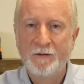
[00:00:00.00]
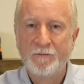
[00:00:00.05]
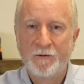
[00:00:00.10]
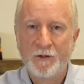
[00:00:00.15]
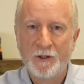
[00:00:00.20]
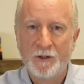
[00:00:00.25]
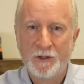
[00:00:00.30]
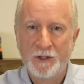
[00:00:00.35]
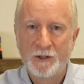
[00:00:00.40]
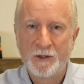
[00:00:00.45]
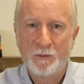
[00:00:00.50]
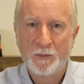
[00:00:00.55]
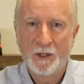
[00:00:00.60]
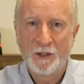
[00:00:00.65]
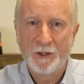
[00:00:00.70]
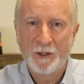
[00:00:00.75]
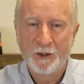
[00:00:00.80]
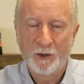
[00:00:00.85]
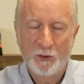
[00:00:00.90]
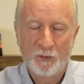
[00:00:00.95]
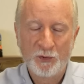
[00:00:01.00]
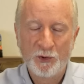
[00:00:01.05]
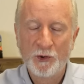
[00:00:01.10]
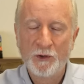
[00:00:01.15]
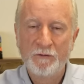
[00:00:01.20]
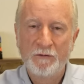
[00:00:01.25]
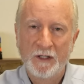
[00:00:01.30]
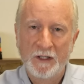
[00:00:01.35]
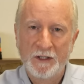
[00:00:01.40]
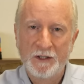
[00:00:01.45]
for your disability to
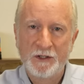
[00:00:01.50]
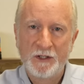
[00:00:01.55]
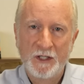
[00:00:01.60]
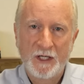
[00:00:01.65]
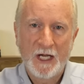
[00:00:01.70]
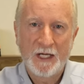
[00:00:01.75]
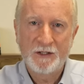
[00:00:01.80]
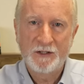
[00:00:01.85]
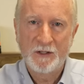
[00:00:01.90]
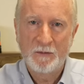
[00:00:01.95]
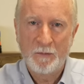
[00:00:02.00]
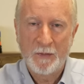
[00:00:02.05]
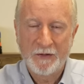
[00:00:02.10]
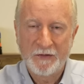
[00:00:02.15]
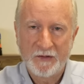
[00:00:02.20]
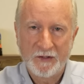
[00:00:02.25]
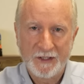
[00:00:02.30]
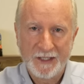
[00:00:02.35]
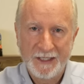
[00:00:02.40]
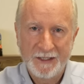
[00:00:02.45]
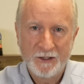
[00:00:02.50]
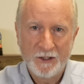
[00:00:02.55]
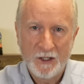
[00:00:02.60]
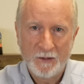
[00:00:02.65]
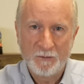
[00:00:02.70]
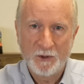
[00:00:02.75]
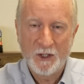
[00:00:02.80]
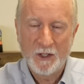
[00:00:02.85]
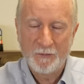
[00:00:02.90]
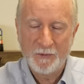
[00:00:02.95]
approve, at least you got some monthly
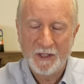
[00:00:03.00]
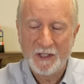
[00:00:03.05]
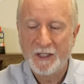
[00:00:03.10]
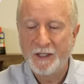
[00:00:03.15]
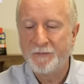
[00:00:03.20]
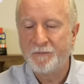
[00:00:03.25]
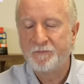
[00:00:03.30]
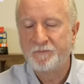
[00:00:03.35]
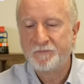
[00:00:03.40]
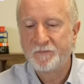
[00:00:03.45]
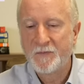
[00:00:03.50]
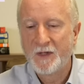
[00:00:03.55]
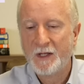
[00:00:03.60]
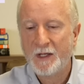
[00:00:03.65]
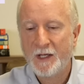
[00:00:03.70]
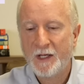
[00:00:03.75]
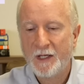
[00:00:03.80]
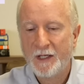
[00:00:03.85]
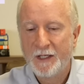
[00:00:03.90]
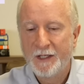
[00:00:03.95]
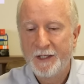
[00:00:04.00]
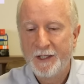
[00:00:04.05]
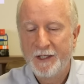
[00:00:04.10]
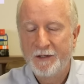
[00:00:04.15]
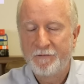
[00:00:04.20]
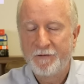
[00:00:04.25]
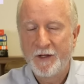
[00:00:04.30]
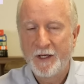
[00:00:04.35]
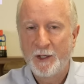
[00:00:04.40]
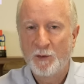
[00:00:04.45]
income coming in.
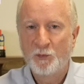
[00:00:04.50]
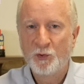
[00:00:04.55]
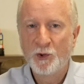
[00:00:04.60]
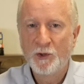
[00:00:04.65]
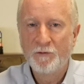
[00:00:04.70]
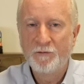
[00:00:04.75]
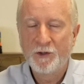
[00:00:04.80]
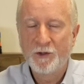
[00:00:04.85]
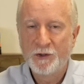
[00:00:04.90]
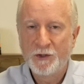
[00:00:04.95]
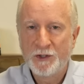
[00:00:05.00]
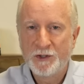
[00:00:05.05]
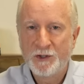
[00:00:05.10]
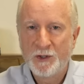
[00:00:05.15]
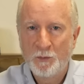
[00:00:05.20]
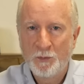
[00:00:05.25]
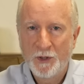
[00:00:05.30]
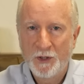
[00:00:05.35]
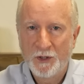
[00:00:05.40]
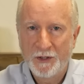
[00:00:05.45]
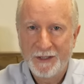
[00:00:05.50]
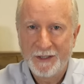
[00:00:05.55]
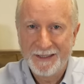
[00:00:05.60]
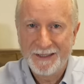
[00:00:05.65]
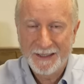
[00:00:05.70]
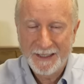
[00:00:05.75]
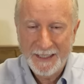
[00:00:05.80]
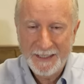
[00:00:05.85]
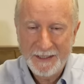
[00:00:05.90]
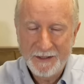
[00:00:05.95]
If they approve your disability
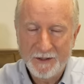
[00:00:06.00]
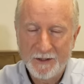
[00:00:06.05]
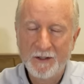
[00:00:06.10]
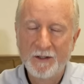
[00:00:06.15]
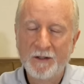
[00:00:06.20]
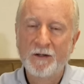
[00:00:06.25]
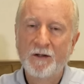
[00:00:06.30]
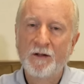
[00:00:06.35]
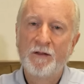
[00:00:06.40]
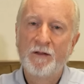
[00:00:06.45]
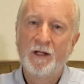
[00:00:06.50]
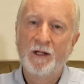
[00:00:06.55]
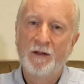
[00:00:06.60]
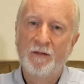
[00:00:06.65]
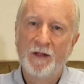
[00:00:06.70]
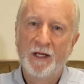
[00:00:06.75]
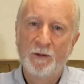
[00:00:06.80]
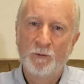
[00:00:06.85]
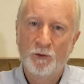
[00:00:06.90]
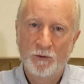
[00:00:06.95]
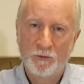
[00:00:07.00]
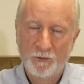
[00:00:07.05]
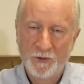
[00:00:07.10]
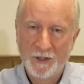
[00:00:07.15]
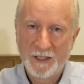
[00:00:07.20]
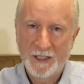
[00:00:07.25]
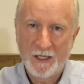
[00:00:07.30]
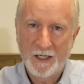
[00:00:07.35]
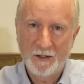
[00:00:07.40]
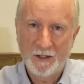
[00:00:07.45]
later, then they will
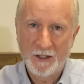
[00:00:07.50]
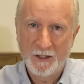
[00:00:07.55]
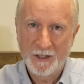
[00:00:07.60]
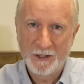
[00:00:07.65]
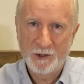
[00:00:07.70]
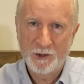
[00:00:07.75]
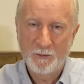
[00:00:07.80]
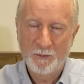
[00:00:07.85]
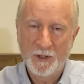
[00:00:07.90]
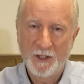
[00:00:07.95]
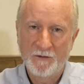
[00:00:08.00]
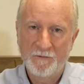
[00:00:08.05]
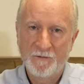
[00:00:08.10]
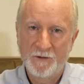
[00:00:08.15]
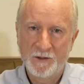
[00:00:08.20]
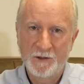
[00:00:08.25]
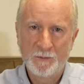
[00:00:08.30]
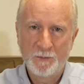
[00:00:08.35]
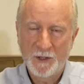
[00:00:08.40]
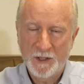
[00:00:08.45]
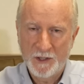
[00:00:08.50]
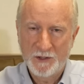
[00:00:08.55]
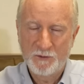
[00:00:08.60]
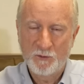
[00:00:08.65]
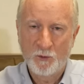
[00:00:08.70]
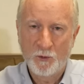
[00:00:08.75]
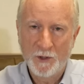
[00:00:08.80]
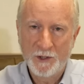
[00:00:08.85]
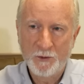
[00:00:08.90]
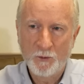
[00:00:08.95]
recalculate your benefits, because
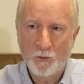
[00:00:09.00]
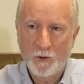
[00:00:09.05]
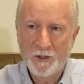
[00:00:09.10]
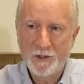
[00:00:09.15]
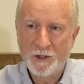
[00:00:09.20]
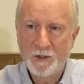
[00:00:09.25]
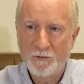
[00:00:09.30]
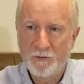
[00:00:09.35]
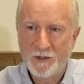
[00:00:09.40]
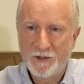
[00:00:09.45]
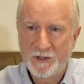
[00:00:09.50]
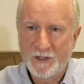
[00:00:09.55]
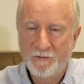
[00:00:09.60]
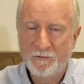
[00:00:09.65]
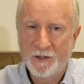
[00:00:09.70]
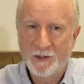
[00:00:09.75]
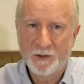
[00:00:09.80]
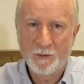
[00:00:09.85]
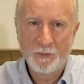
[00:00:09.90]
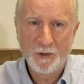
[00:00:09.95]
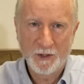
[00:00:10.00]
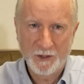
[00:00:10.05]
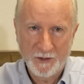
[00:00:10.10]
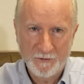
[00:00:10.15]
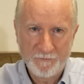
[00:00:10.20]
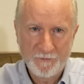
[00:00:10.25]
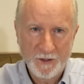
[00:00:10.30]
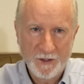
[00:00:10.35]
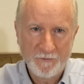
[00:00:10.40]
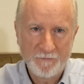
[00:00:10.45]
once you receive disability,
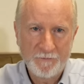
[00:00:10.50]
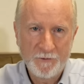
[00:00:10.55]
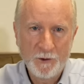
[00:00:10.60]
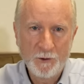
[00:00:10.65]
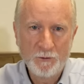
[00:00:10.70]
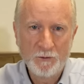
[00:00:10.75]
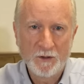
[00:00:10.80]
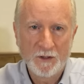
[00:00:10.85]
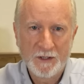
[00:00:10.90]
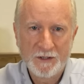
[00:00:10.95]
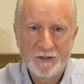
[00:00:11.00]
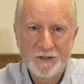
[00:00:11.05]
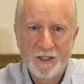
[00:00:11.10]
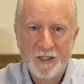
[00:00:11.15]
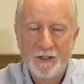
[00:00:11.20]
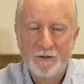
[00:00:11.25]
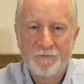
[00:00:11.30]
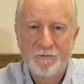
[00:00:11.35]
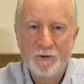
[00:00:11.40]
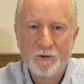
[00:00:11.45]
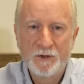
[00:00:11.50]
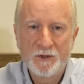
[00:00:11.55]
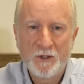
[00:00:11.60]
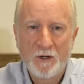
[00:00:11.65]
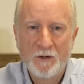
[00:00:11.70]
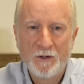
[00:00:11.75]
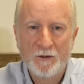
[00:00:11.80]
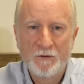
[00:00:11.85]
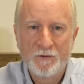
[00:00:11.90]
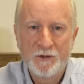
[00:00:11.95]
if you, let's say, if you
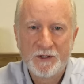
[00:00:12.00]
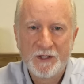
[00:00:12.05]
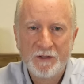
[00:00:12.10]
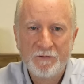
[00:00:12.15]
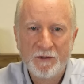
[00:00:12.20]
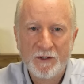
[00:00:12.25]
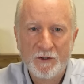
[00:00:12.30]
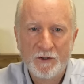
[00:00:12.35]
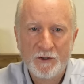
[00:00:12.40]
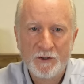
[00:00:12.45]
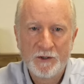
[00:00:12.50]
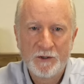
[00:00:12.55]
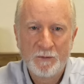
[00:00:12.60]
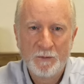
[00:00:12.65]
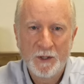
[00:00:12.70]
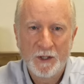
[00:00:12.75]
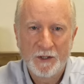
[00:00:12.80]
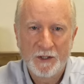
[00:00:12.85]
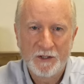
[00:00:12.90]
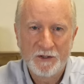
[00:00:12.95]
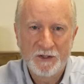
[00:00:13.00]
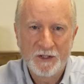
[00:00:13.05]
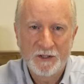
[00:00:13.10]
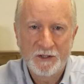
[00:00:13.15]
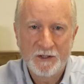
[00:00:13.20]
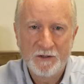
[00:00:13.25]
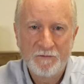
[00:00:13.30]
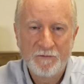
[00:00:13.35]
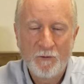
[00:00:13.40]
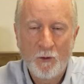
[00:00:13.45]
started receiving your disability at
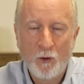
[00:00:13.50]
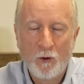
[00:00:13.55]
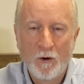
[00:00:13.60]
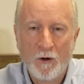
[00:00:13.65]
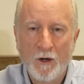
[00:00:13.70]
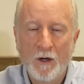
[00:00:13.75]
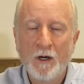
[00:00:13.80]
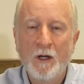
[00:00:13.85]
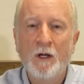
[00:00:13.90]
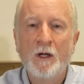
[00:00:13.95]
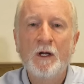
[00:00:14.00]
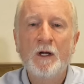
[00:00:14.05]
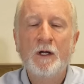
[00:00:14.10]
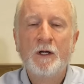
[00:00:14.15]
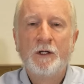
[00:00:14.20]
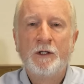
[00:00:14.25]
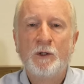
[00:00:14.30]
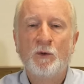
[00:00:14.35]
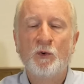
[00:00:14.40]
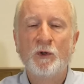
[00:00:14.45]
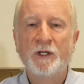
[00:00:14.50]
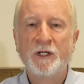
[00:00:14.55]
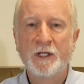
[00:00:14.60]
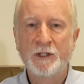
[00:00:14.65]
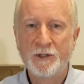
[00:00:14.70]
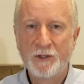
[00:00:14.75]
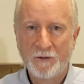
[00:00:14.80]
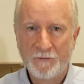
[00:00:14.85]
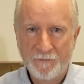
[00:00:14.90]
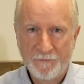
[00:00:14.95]
64, you would
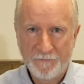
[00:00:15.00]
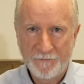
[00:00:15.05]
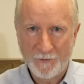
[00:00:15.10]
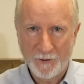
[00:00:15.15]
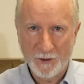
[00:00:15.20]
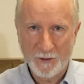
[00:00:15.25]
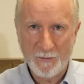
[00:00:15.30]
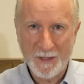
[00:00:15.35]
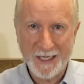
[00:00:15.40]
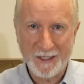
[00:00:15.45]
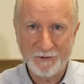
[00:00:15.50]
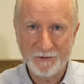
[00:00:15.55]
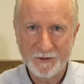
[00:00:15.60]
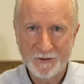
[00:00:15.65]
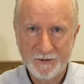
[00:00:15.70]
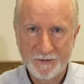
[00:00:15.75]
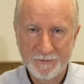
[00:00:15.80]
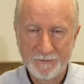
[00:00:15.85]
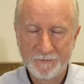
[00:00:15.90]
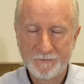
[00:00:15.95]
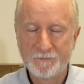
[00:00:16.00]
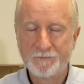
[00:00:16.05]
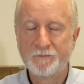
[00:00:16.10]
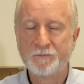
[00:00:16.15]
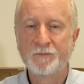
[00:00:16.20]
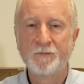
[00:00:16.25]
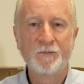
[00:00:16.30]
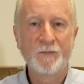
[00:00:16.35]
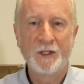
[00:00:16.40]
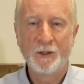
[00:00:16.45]
get your full amount.
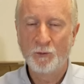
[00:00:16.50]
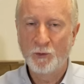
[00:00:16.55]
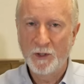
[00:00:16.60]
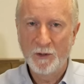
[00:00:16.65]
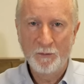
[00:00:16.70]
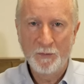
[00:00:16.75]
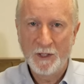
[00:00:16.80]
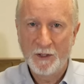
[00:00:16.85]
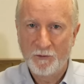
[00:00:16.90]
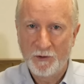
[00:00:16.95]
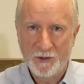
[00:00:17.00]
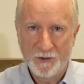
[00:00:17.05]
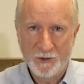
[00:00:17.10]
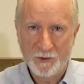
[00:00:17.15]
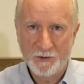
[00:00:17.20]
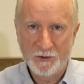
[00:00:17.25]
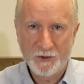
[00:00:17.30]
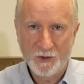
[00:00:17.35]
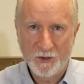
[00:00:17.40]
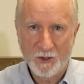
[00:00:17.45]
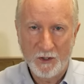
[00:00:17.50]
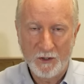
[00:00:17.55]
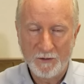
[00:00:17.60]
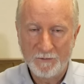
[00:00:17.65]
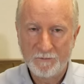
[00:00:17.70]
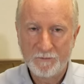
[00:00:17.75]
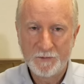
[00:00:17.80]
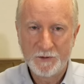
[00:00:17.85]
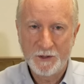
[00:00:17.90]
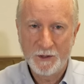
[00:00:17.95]
It wouldn't be reduced at all.
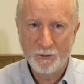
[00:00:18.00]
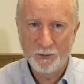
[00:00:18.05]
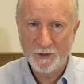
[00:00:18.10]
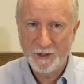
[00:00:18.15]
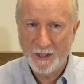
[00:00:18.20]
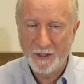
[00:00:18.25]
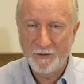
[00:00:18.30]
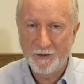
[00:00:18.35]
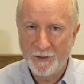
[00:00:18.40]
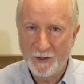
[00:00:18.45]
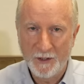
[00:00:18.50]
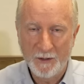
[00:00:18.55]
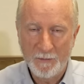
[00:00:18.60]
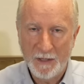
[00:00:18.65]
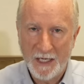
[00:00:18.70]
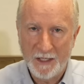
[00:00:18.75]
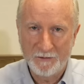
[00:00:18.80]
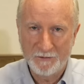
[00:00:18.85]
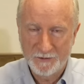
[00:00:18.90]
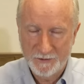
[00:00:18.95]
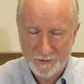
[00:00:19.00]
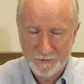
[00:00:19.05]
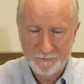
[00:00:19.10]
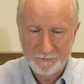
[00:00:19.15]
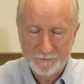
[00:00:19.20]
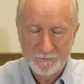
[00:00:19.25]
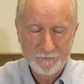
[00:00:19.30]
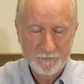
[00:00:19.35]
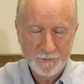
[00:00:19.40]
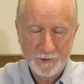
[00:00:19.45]
So you would get the amount
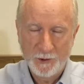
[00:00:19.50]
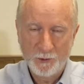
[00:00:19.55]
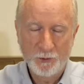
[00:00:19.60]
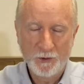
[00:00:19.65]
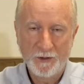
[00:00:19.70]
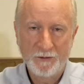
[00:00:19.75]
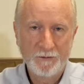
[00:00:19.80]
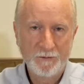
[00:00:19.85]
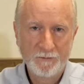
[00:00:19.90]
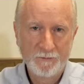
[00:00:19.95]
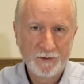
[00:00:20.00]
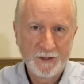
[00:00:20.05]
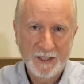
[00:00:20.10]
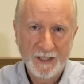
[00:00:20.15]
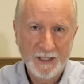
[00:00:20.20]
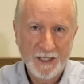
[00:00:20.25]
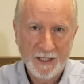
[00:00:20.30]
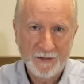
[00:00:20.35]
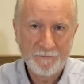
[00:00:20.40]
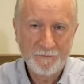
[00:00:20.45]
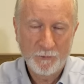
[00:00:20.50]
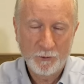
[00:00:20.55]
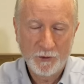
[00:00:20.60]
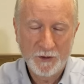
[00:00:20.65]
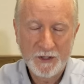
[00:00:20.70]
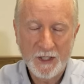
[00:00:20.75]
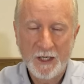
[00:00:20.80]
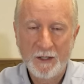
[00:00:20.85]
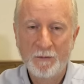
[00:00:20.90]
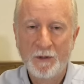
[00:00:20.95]
you would get at full
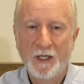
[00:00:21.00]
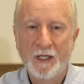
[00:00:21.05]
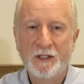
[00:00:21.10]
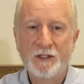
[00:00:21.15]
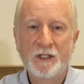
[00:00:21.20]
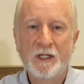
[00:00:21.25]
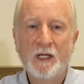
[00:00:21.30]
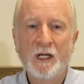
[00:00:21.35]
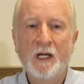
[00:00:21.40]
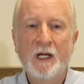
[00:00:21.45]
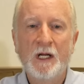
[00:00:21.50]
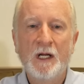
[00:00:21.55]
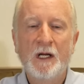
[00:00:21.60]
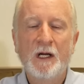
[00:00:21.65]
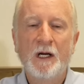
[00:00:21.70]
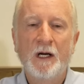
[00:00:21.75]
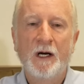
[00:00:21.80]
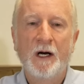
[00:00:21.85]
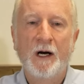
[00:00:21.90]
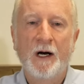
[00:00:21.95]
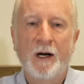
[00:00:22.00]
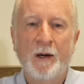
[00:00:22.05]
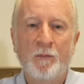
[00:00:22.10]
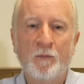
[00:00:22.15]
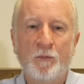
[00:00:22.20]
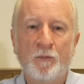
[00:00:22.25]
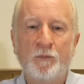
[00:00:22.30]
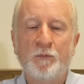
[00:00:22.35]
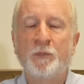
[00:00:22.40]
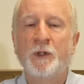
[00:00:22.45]
retirement age.
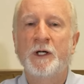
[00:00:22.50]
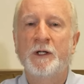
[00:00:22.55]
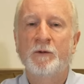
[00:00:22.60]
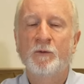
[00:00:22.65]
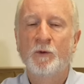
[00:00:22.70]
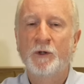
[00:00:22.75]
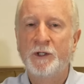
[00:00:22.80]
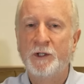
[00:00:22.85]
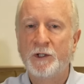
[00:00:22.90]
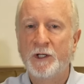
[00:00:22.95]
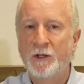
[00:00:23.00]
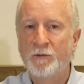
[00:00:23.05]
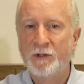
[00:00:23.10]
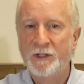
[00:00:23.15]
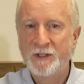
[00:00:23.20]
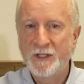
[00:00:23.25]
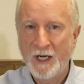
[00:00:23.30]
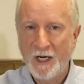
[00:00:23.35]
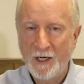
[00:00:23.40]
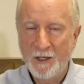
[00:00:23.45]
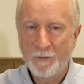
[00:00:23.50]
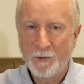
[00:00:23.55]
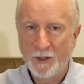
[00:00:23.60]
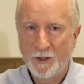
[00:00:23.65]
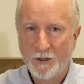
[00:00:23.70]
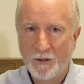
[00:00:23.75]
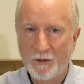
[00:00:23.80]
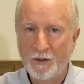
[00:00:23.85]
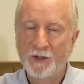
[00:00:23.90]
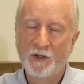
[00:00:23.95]
But when you get retirement
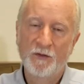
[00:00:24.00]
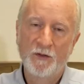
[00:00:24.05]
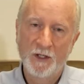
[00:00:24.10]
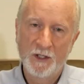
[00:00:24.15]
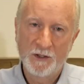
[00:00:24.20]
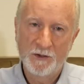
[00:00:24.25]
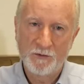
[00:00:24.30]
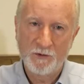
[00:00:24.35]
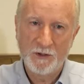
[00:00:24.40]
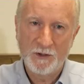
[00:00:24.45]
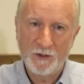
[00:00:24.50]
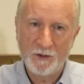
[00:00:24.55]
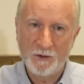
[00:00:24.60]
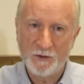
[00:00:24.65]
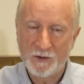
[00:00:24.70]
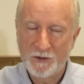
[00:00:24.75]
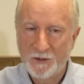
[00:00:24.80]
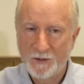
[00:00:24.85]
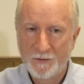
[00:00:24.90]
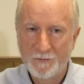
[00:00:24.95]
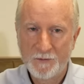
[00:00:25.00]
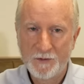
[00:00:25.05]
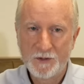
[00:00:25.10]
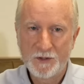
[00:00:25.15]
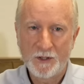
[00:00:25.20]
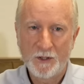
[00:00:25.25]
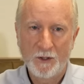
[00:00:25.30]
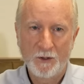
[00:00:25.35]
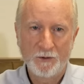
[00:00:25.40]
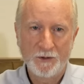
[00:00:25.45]
early, then it's reduced.
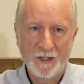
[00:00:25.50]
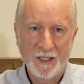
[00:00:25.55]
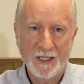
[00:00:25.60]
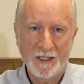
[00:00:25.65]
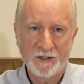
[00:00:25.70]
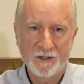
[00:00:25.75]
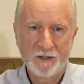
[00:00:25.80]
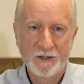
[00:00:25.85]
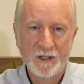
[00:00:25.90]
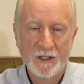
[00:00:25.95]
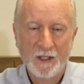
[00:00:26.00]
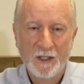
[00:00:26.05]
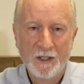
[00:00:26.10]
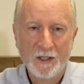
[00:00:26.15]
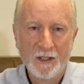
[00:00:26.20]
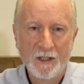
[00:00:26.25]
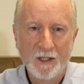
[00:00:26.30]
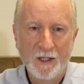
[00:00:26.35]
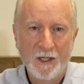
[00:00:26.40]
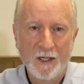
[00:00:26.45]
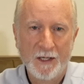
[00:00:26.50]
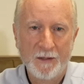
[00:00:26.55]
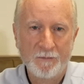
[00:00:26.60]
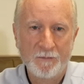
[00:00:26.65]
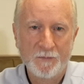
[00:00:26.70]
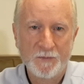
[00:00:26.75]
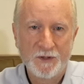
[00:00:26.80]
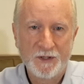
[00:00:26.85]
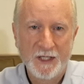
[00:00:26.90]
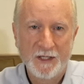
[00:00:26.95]
So yes,
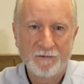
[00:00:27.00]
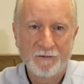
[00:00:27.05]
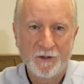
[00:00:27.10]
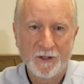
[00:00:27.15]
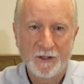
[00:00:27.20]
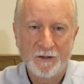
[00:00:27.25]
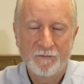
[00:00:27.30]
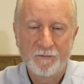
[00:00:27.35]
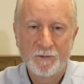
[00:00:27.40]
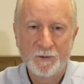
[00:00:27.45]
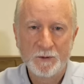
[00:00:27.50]
definitely